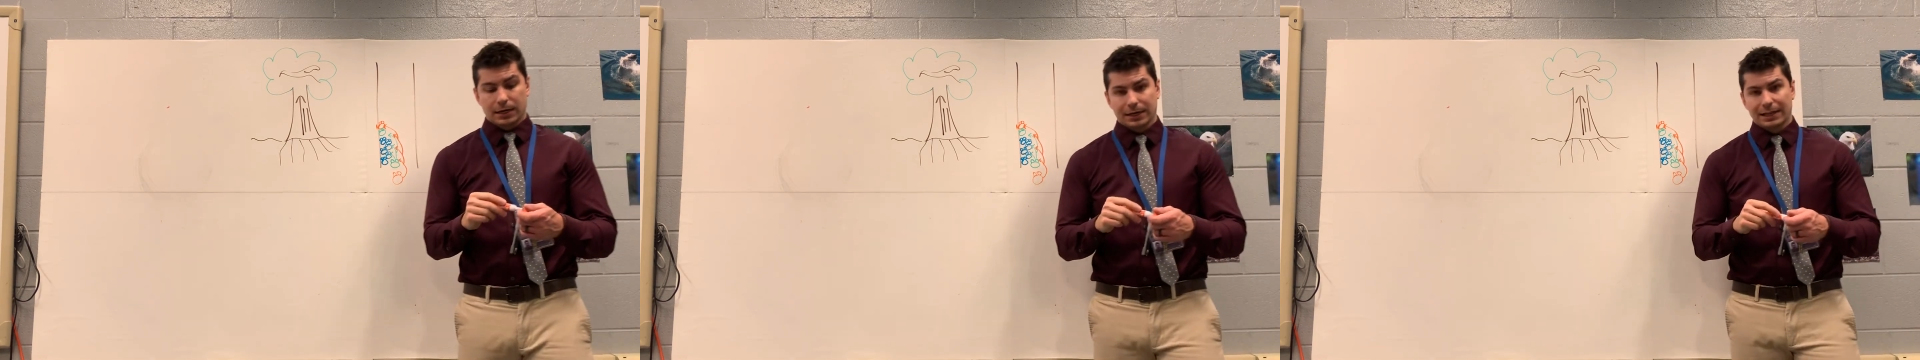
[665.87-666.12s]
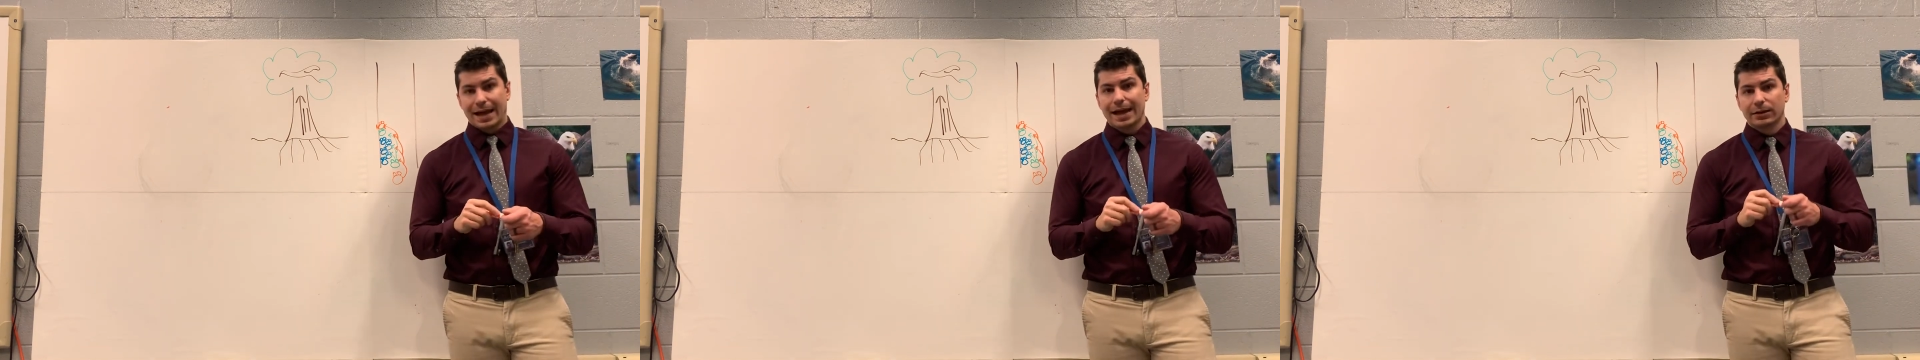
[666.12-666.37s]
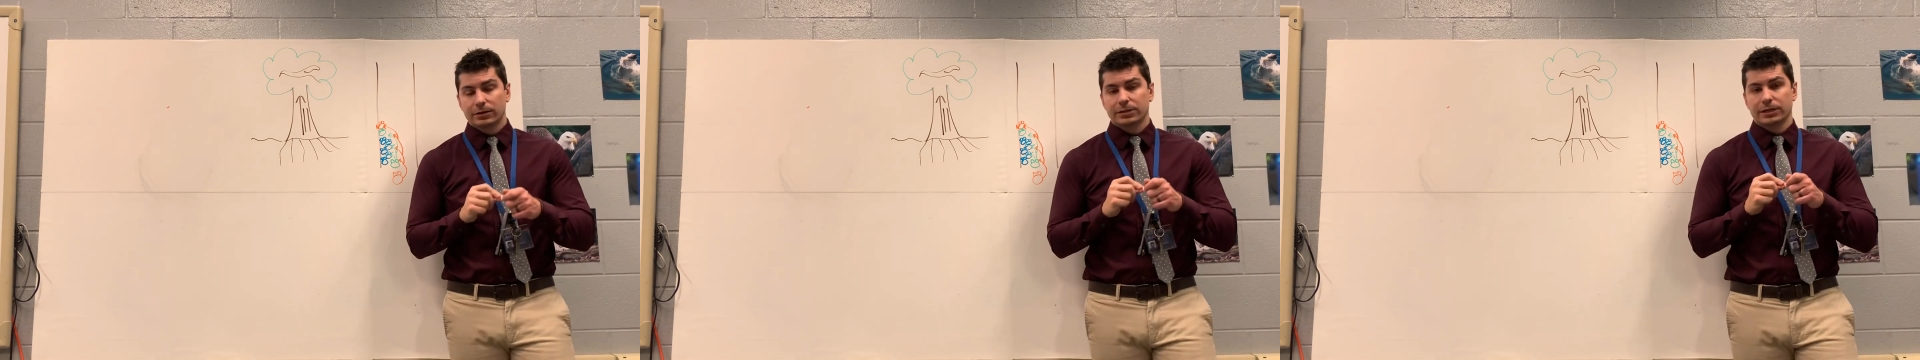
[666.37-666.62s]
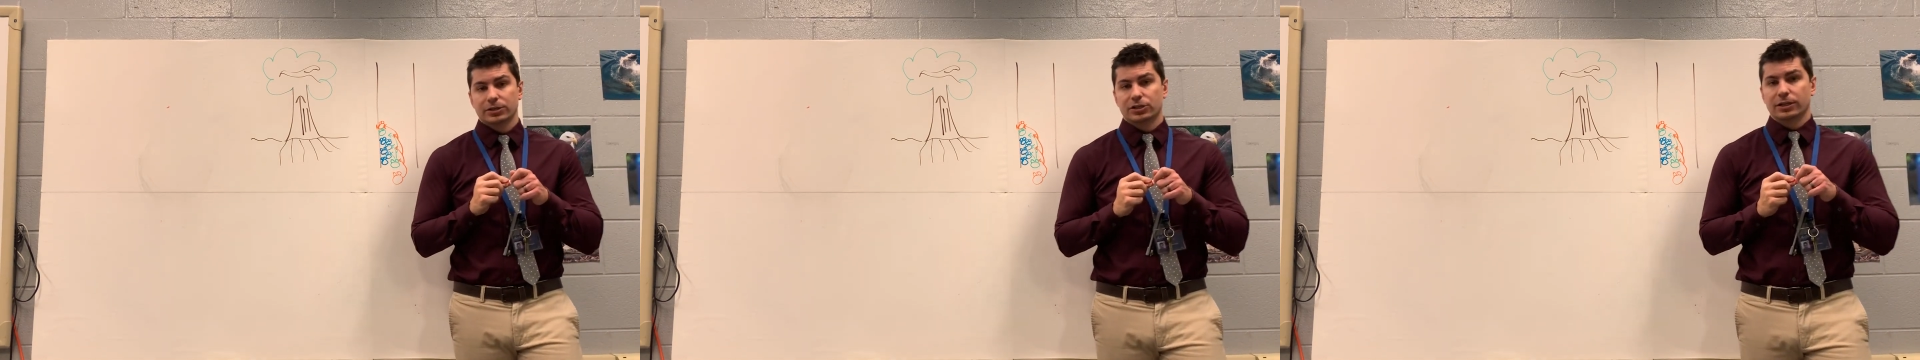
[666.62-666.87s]
ladder,
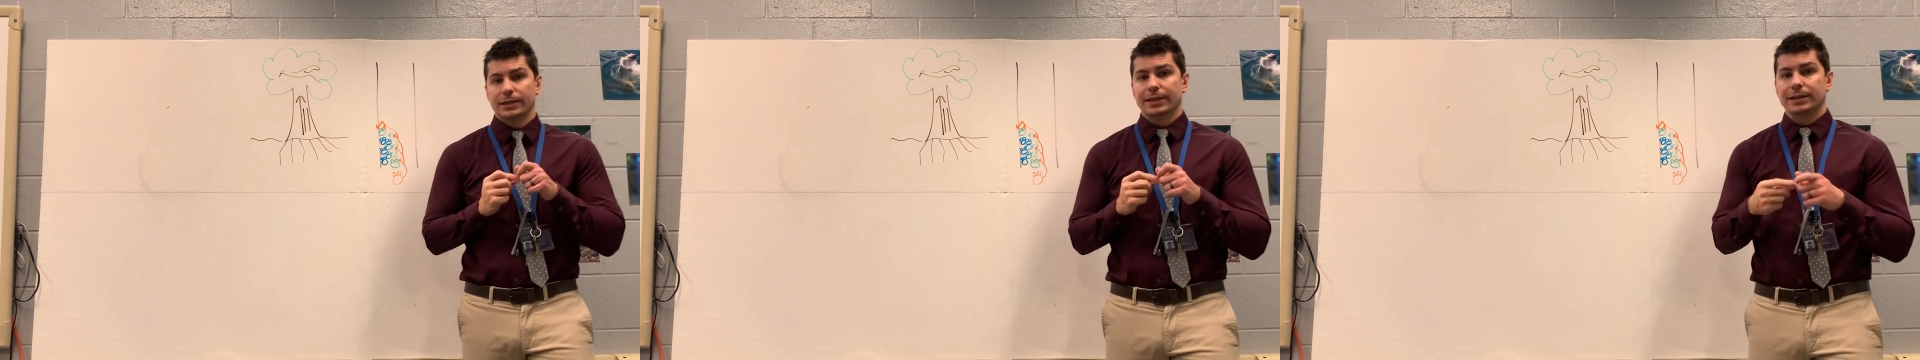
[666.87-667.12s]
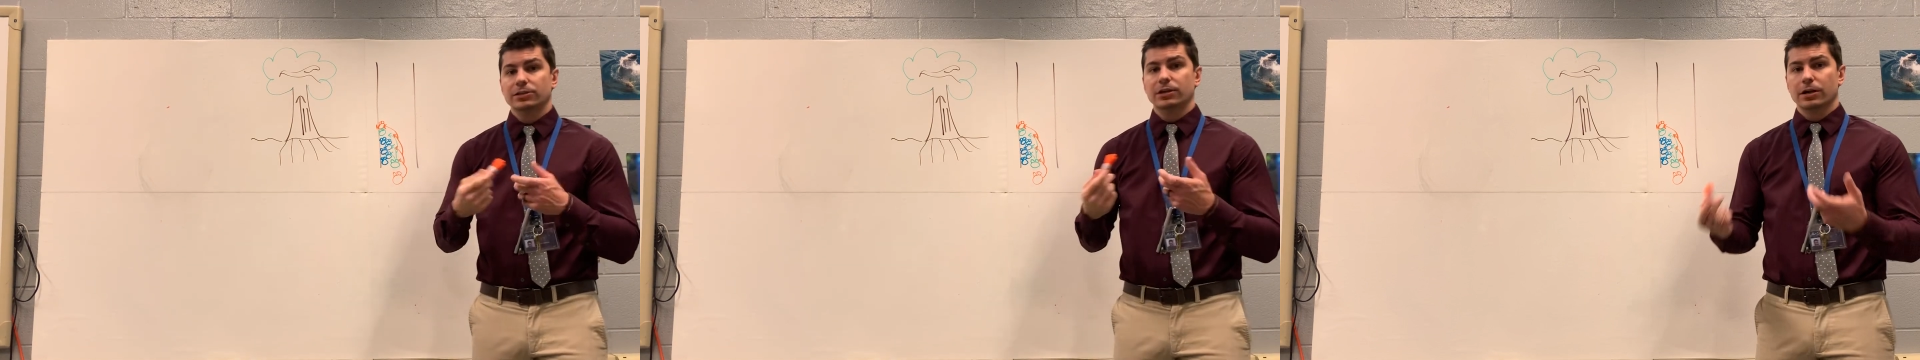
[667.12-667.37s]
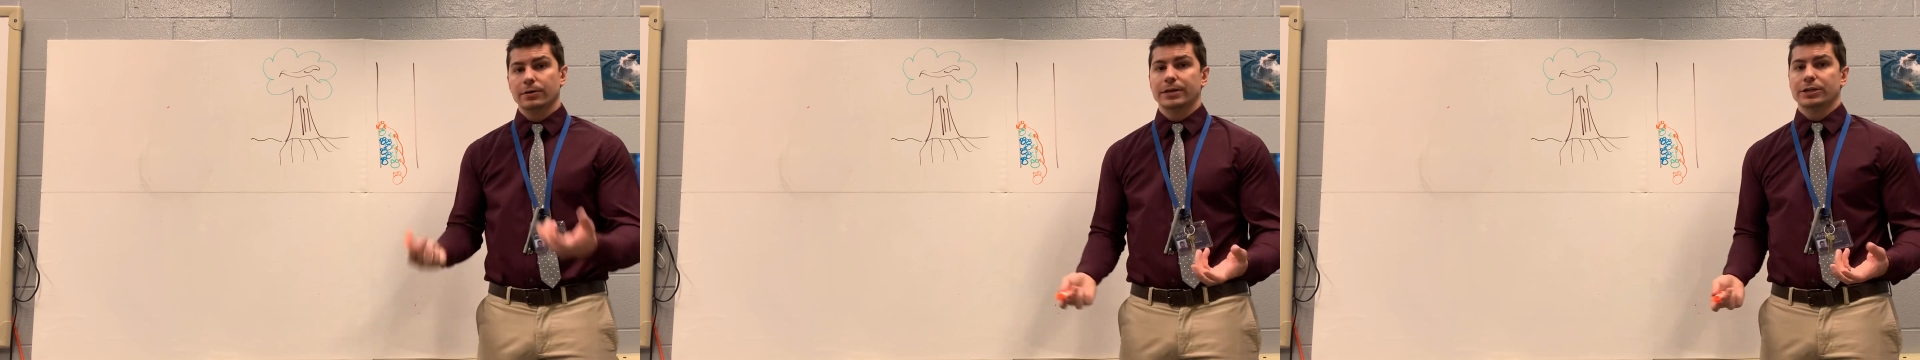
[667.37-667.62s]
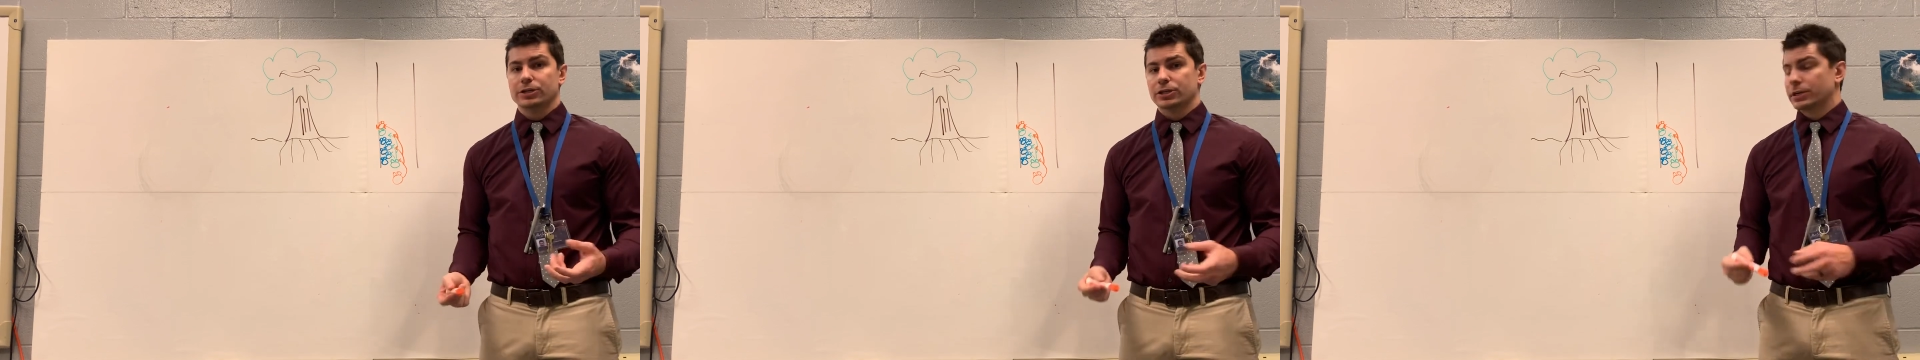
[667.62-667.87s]
essentially, that's
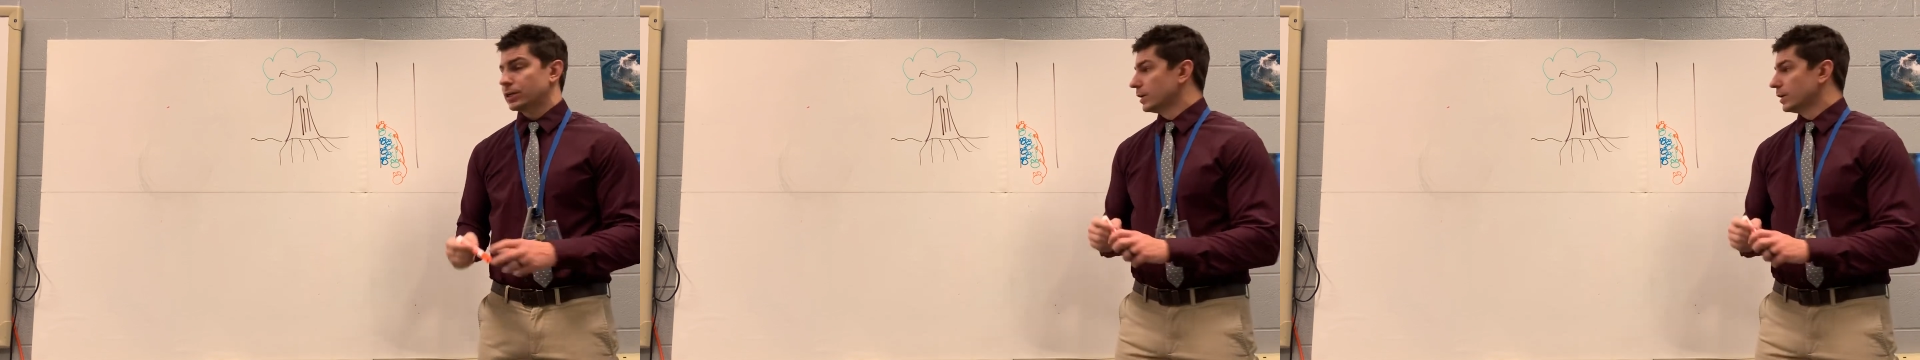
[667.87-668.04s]
cohesion.